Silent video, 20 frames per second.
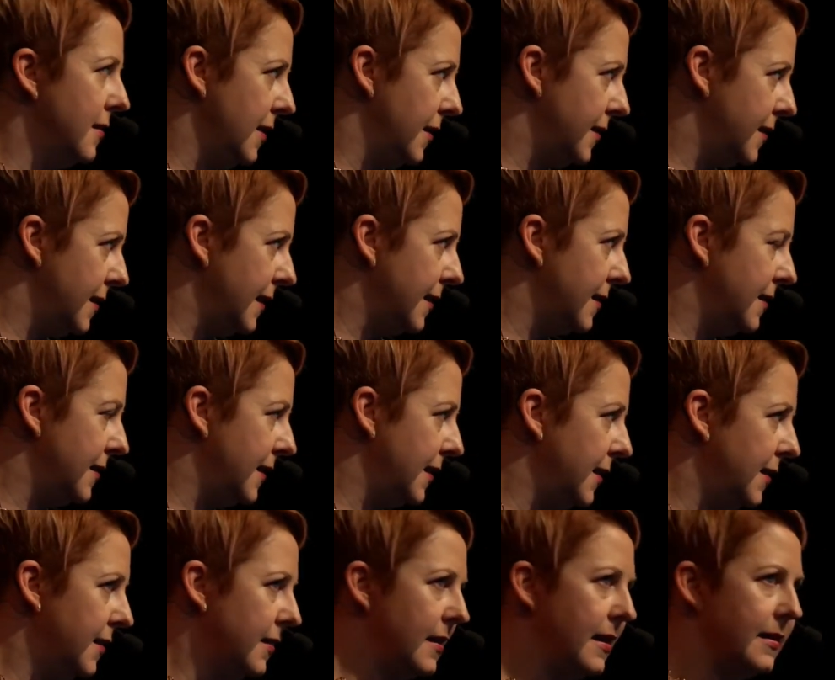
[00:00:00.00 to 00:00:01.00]
in the
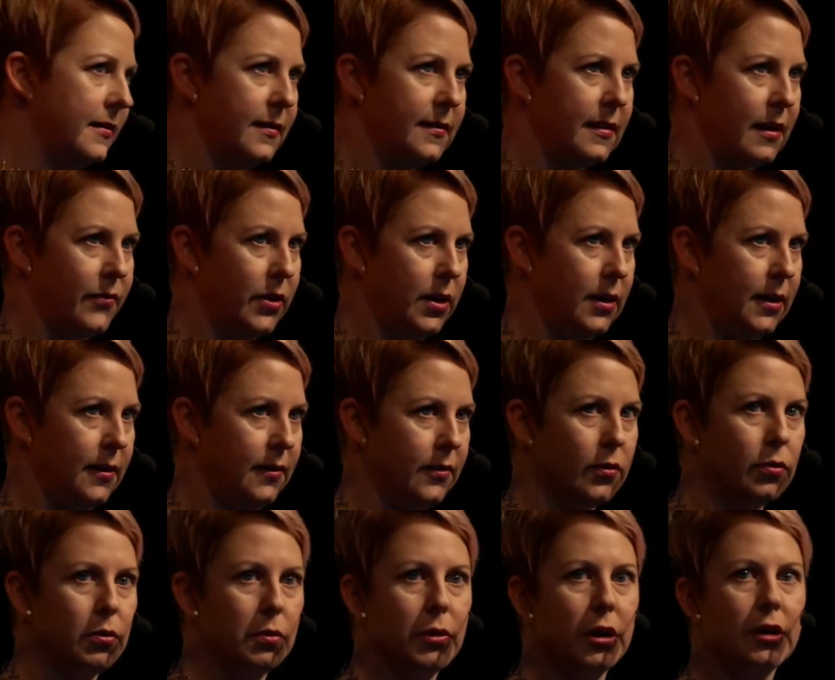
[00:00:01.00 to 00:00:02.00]
60s and
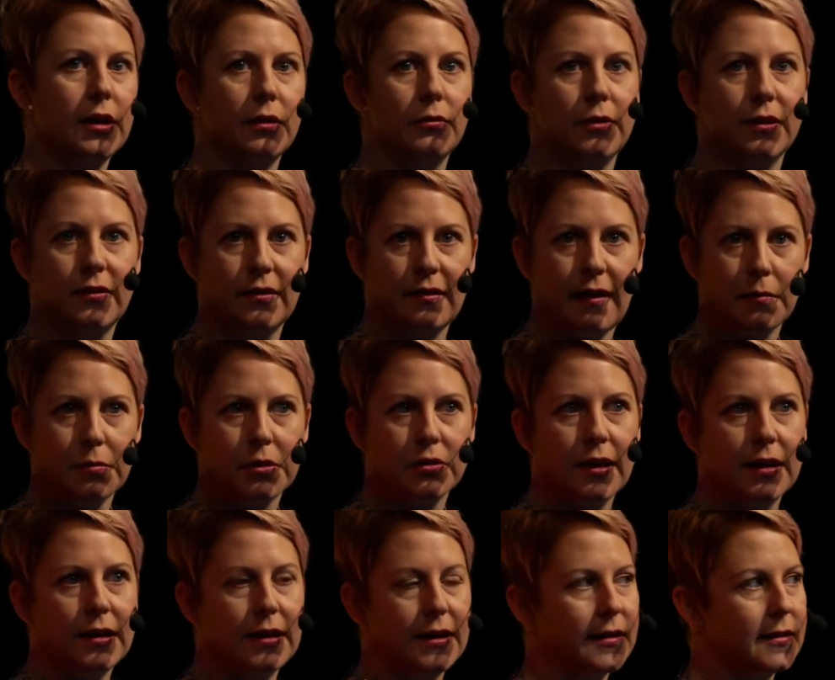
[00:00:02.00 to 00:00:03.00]
70s who were working with
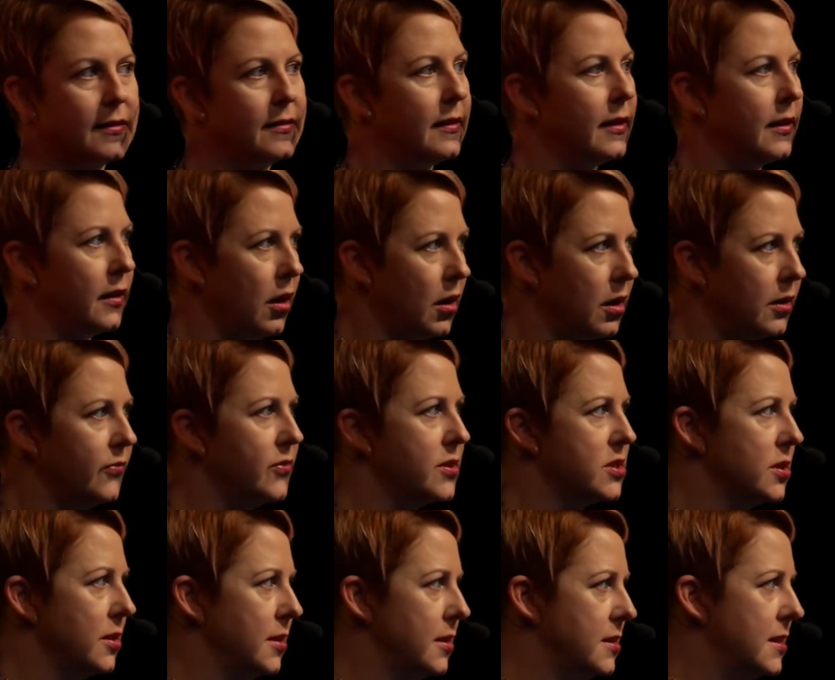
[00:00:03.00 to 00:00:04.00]
cybernetics and
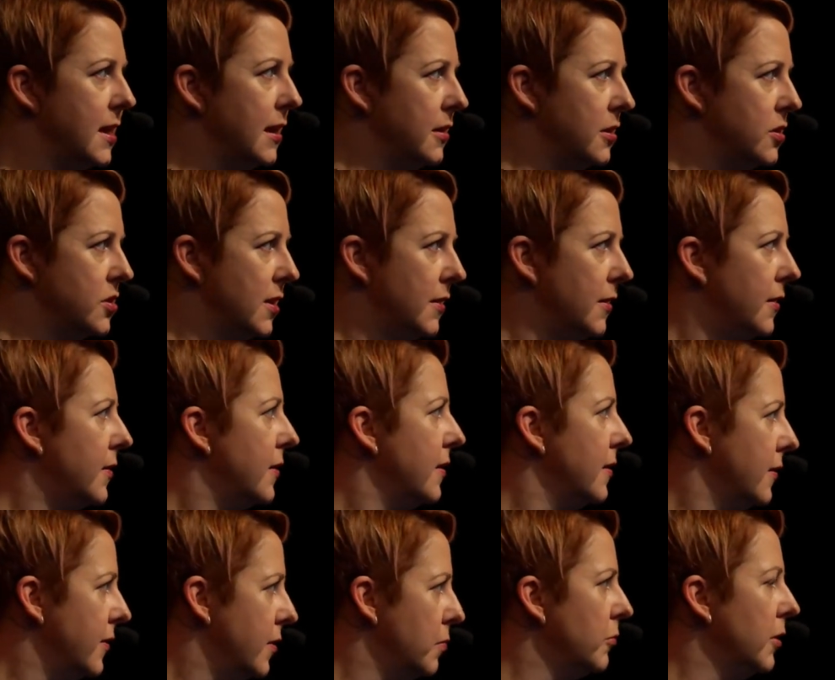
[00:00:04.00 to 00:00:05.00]
artificial intelligence
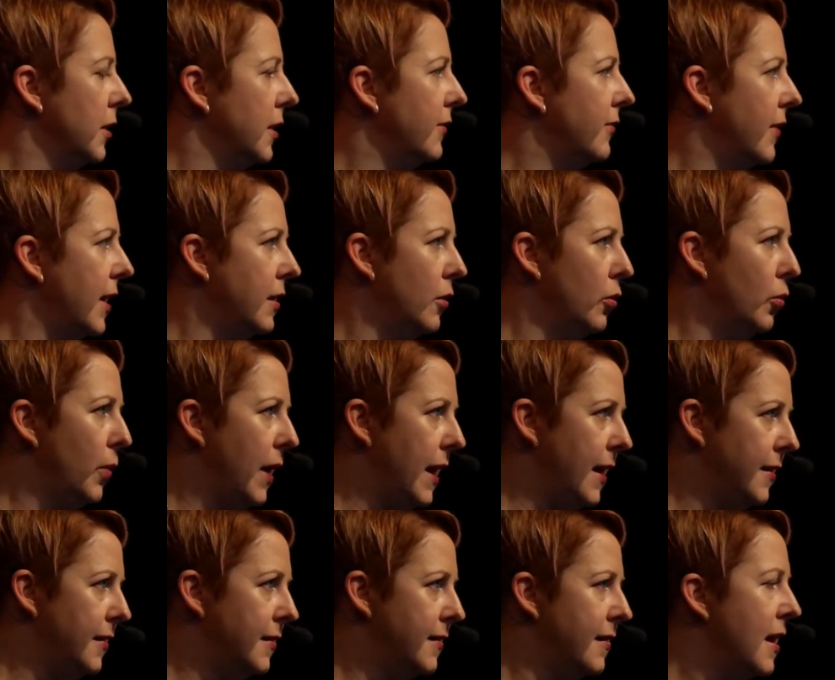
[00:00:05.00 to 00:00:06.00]
in some really vital
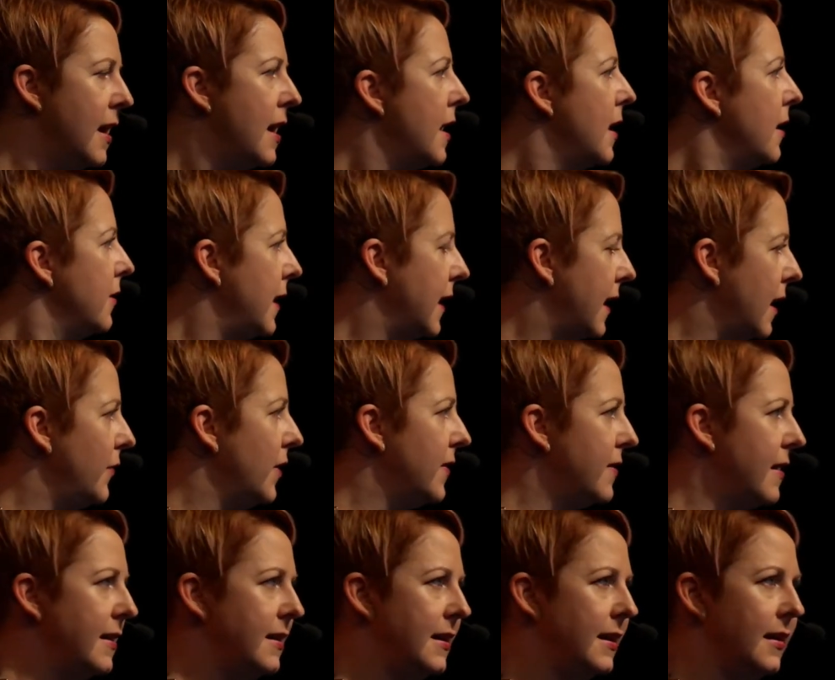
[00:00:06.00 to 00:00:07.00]
ways that gave us
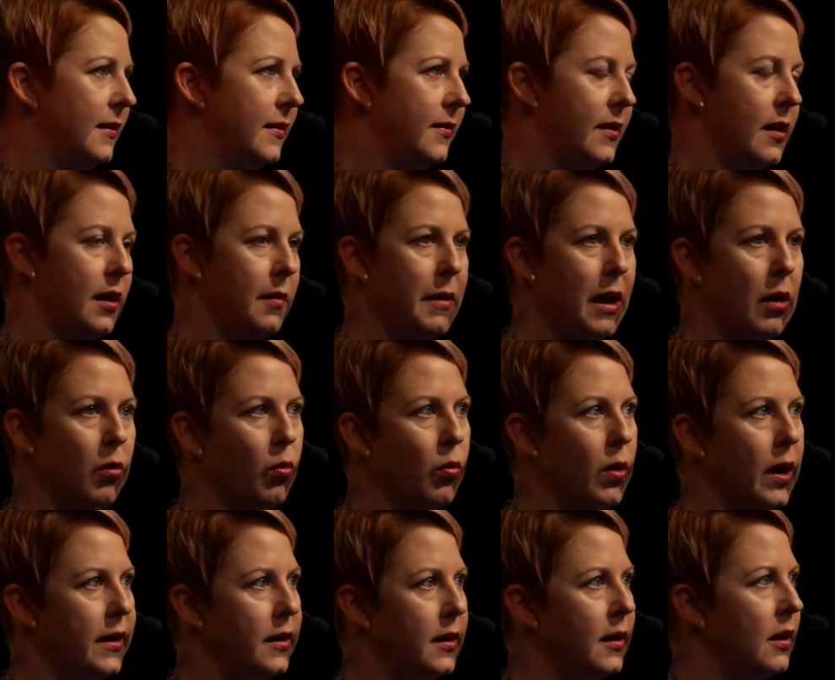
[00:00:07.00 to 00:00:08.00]
ideas about
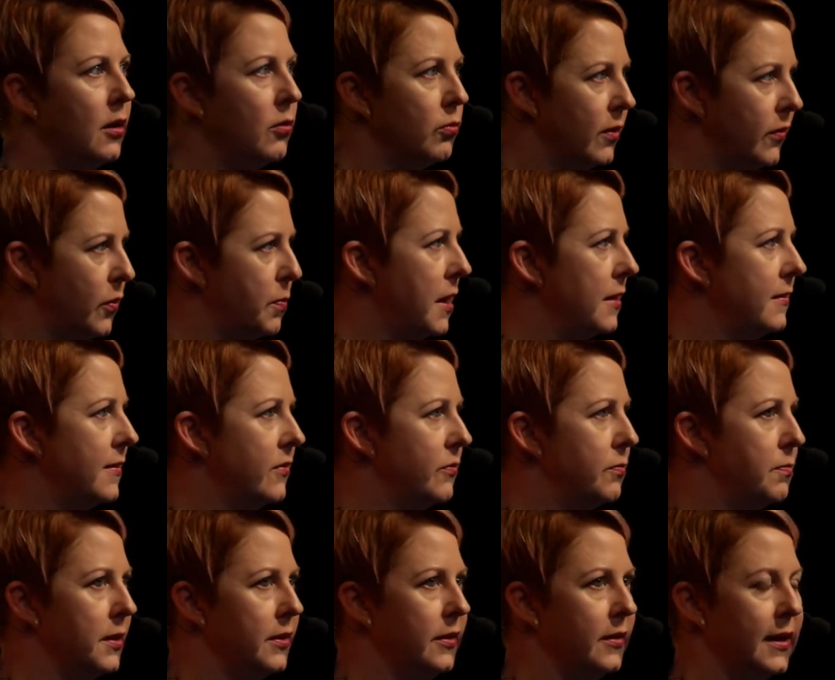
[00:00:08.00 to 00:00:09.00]
what
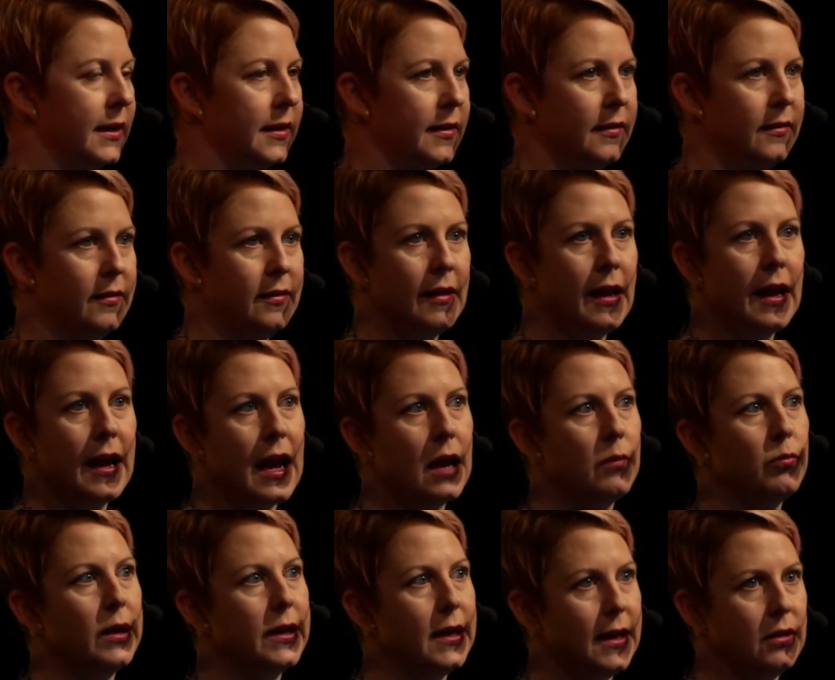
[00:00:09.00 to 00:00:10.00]
responsive buildings
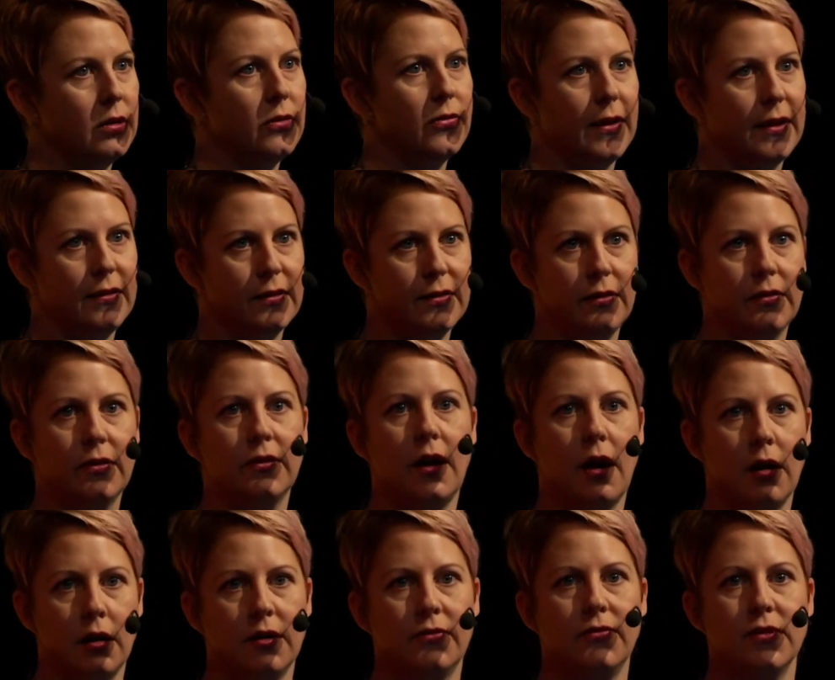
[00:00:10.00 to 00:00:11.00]
and what interfaces
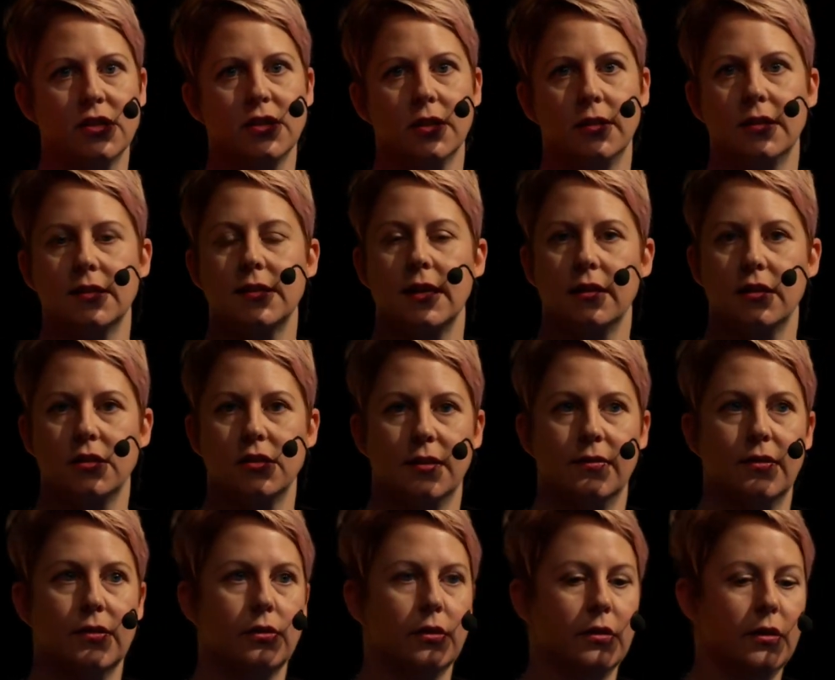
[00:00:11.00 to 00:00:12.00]
to artificial
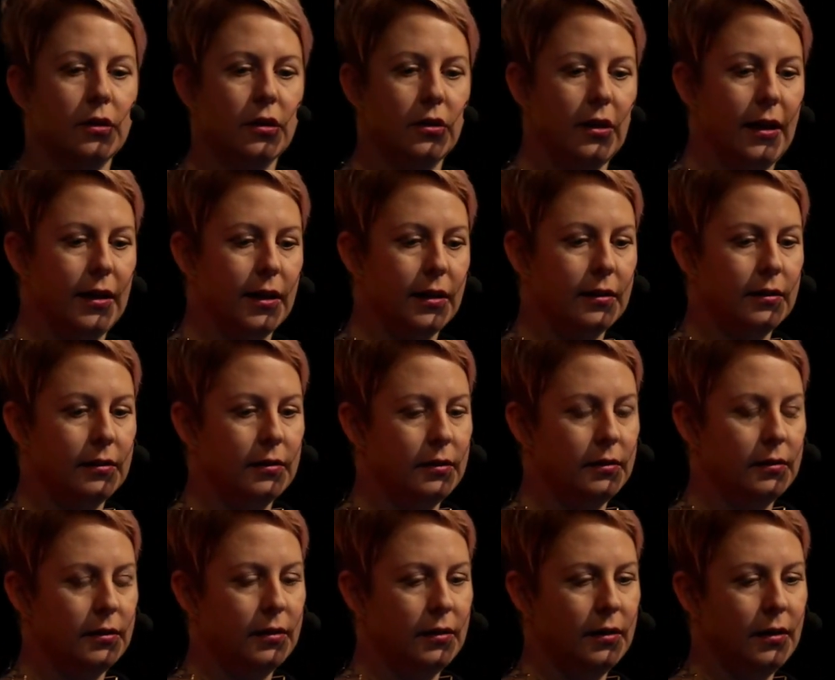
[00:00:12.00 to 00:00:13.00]
intelligence could look like.
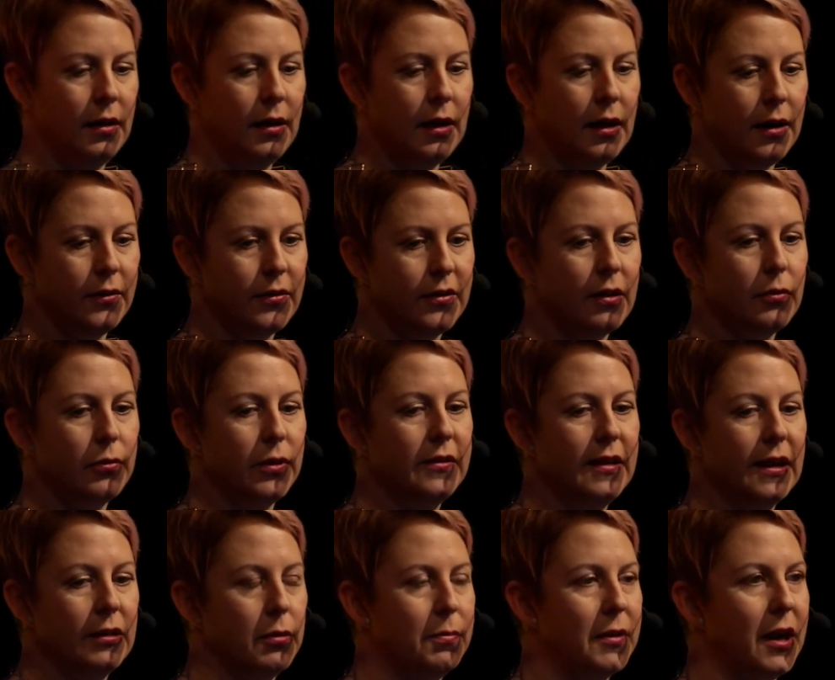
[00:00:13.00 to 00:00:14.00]
I'll start with
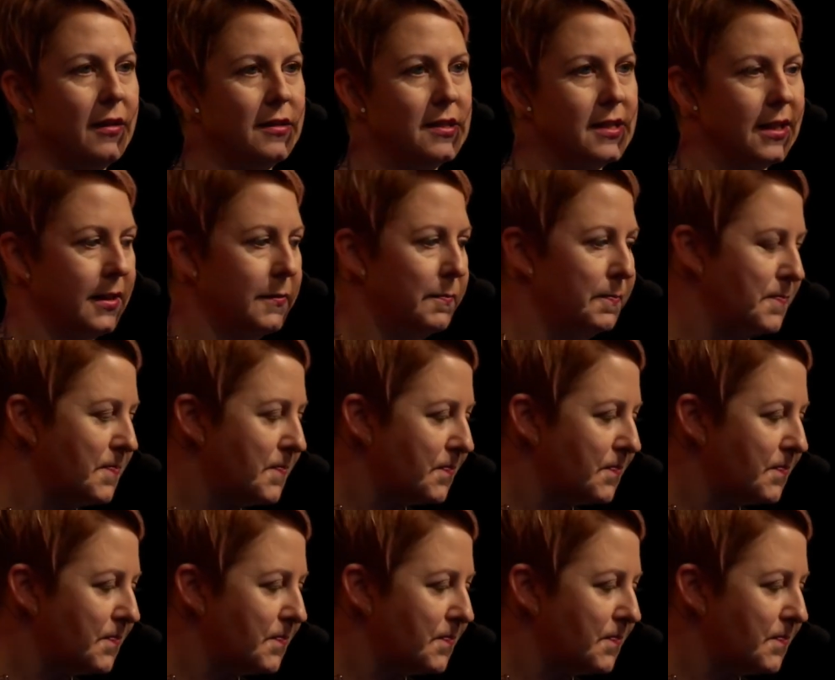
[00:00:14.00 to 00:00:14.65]
Negroponte.